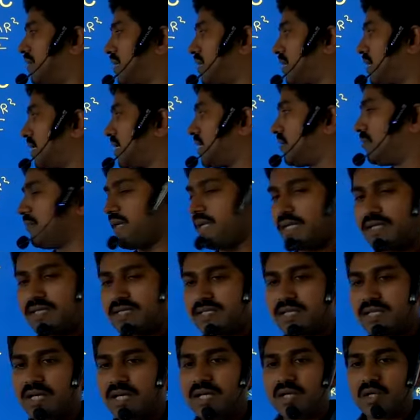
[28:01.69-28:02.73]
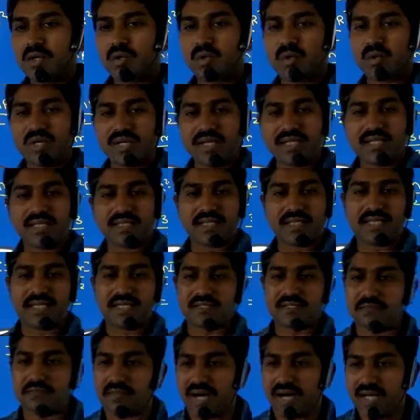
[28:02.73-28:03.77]
but ring means only there
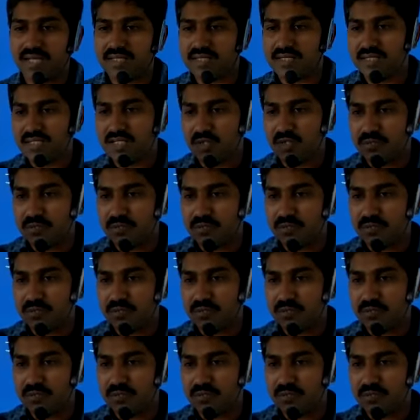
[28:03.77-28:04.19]
is mass